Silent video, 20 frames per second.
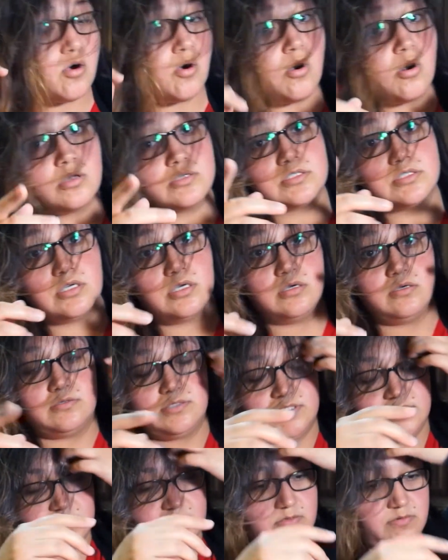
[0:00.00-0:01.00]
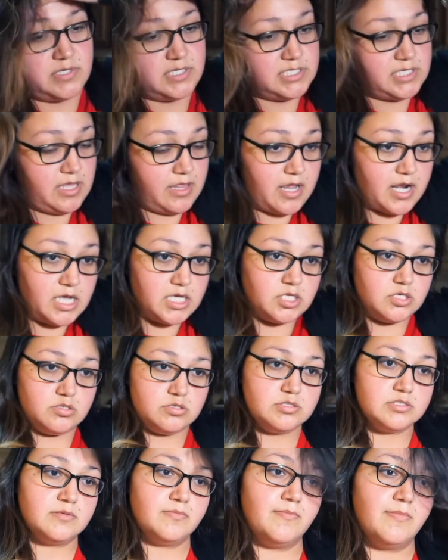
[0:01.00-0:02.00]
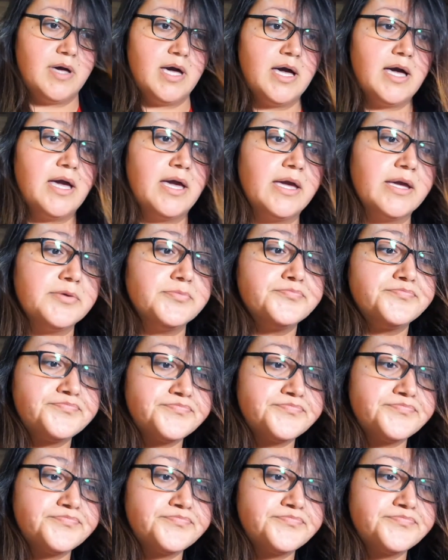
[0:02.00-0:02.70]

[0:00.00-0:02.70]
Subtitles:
also did want to say that I used my